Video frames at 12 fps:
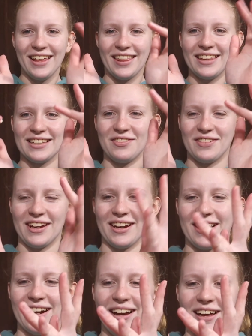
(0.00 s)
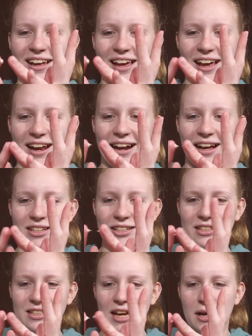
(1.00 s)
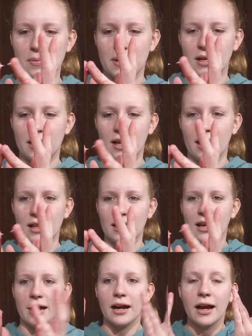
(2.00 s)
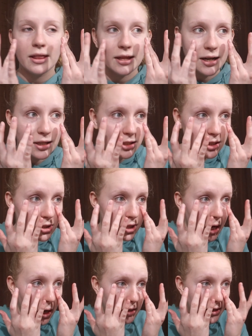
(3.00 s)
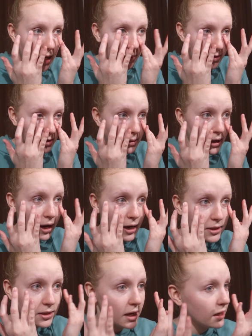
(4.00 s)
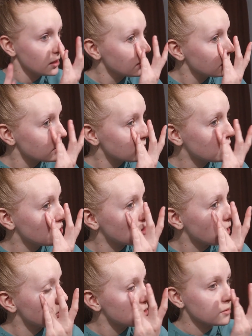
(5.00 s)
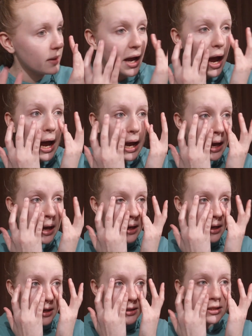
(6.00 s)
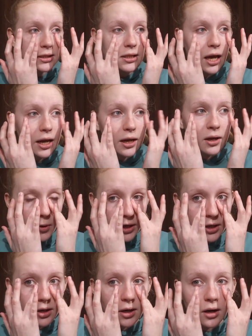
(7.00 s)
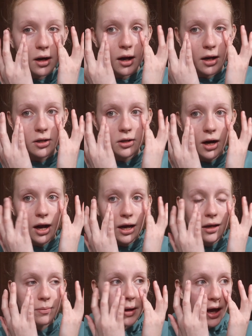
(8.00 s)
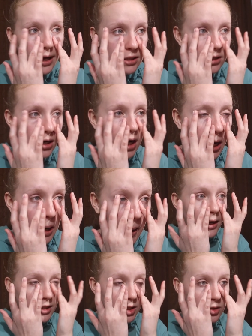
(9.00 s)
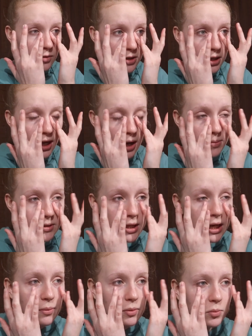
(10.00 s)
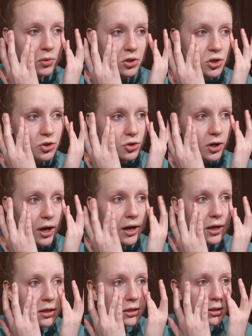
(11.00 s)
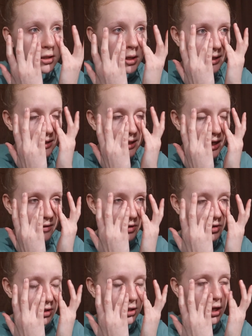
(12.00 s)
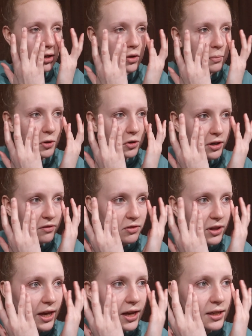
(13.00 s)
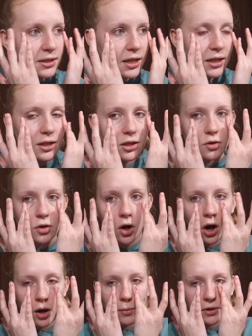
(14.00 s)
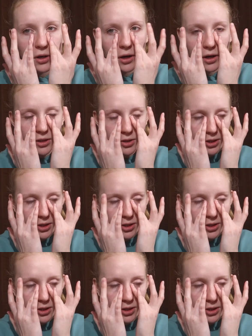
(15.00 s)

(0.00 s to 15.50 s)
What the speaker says: this finger and I just dab it in there and then I just like dab under my eyes. Not too close to my eye, just like where your under eye bags are. It just really helps to keep it moisturized instead of using like normal cream for that. It's like a little calmer on your